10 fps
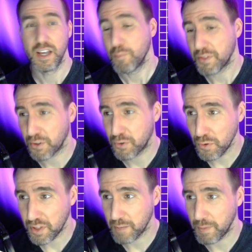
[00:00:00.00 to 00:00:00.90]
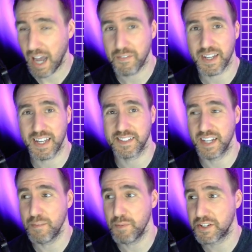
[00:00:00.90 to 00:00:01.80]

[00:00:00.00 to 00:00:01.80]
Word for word: But the cool thing about having it as an image